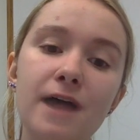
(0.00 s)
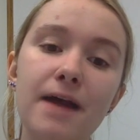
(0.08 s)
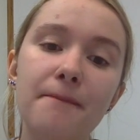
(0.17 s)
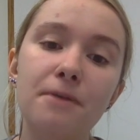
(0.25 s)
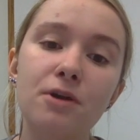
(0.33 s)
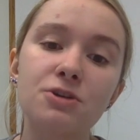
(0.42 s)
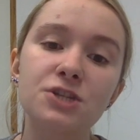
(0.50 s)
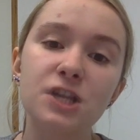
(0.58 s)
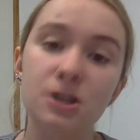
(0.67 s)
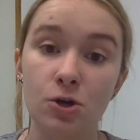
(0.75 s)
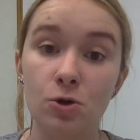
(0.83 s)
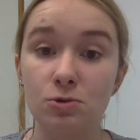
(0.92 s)
at a
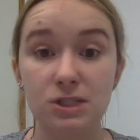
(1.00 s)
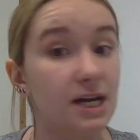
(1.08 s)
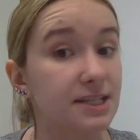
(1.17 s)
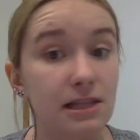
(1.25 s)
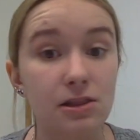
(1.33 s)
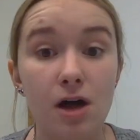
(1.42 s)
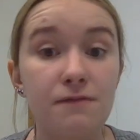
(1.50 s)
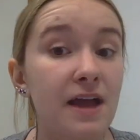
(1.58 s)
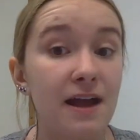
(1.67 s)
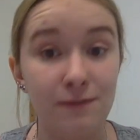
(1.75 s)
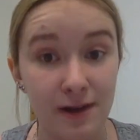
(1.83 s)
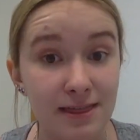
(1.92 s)
person who doesn't love
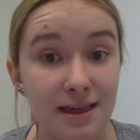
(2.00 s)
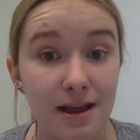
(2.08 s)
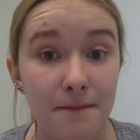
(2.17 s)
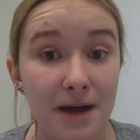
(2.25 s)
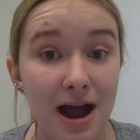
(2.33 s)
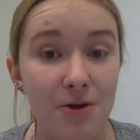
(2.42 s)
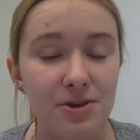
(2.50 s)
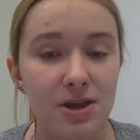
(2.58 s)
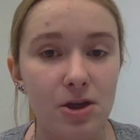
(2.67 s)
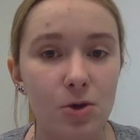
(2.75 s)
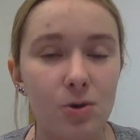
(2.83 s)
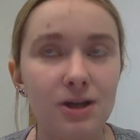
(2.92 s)
everything about
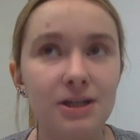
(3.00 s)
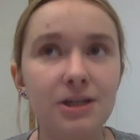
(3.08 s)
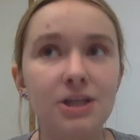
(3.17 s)
you.